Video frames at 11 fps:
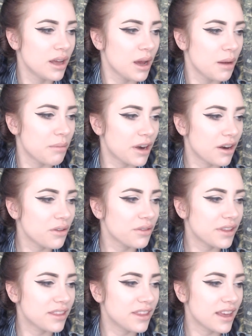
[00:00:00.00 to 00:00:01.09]
But I don't
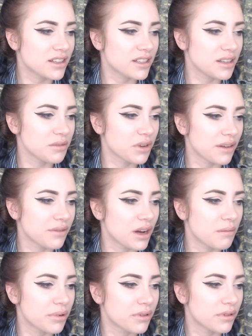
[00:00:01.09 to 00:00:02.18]
think the entity will give
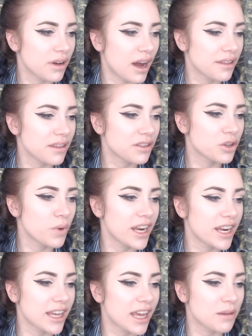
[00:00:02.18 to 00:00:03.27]
up. I think the
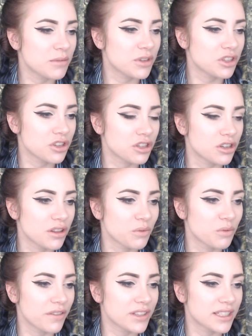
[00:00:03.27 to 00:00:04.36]
waiting game is just another
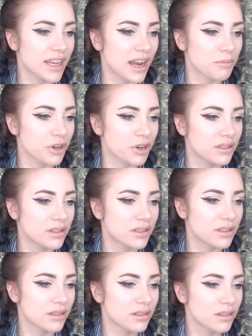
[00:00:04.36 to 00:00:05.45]
one of its gambits.
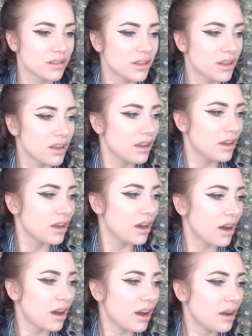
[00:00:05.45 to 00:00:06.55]

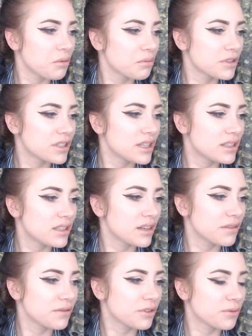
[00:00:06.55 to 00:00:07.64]
I will resist it
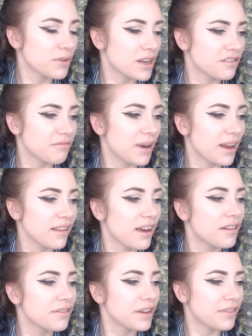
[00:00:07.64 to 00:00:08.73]
for the rest of my life,
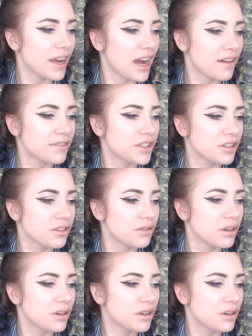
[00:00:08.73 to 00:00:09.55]
if I have to.